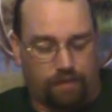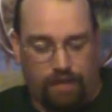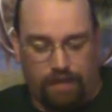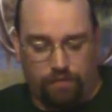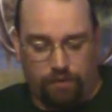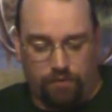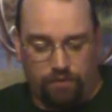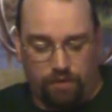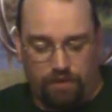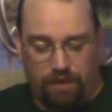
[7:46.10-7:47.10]
If you
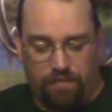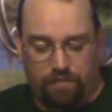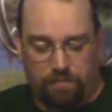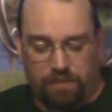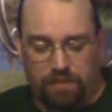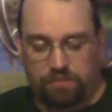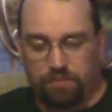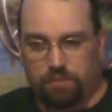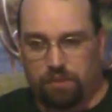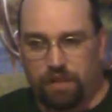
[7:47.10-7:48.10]
don't have medicinal
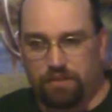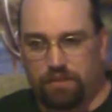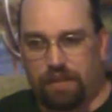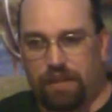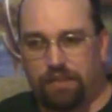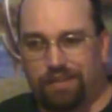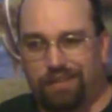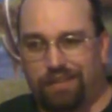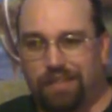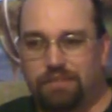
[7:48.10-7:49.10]
supplies on hand, at
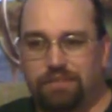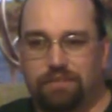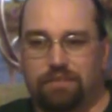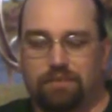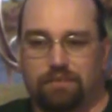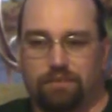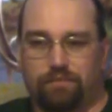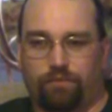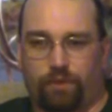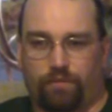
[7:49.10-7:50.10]
least
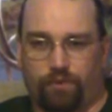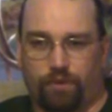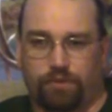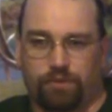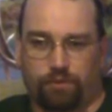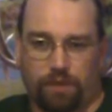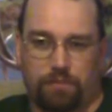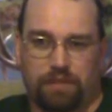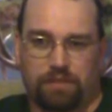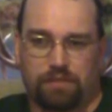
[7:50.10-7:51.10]
for the first 3
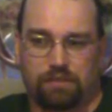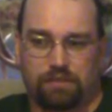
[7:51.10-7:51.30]
months,